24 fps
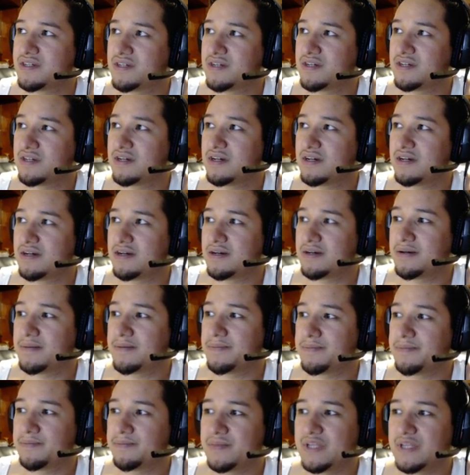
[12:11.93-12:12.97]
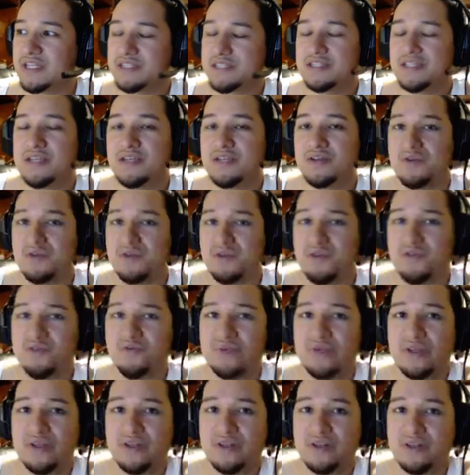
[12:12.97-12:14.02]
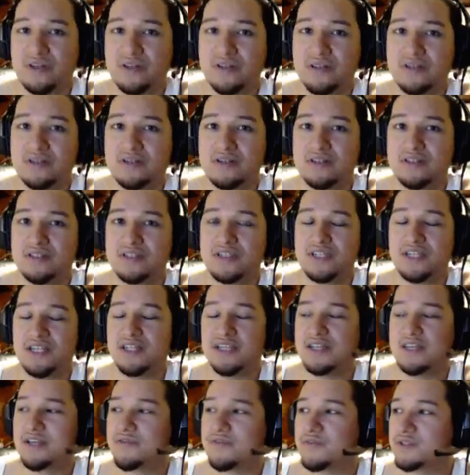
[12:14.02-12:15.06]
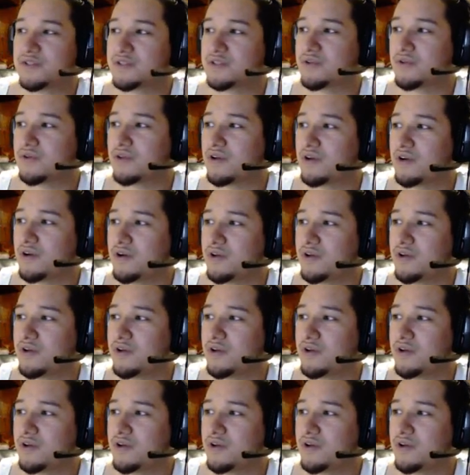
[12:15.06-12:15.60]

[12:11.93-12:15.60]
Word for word: like say you've been sitting there for so long,